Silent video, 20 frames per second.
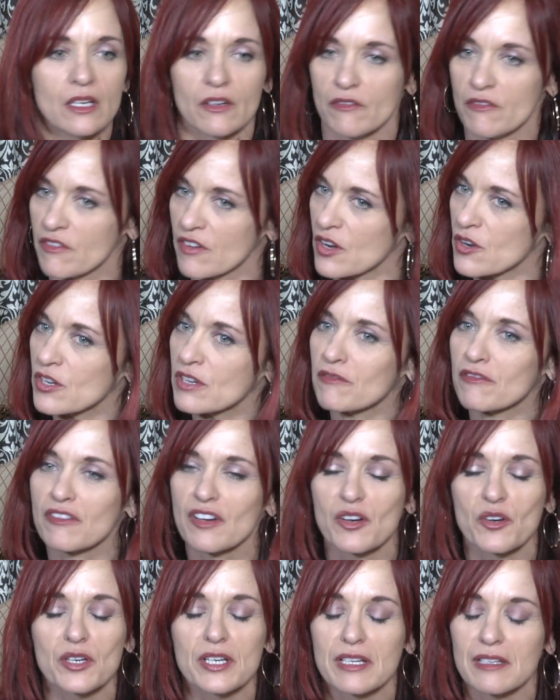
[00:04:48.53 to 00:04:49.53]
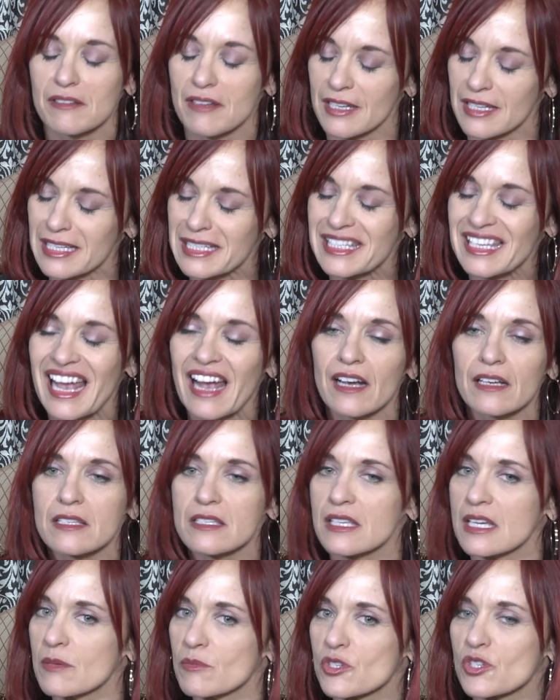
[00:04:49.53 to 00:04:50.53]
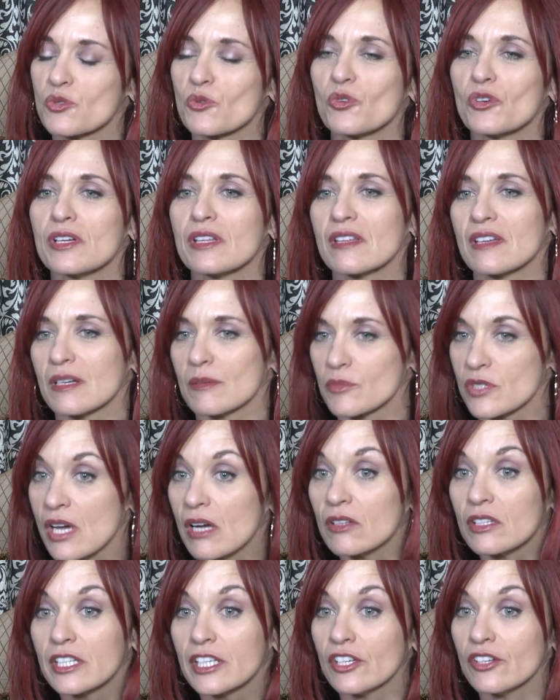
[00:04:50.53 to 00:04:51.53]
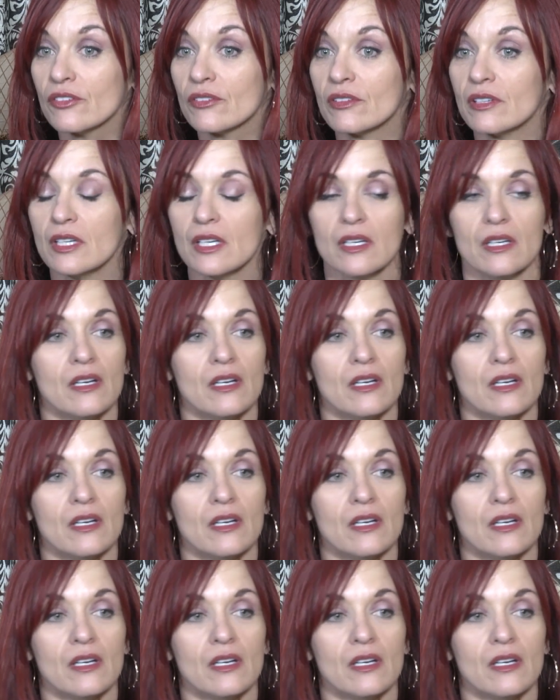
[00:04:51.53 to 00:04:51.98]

Very exact same story that I'm telling you.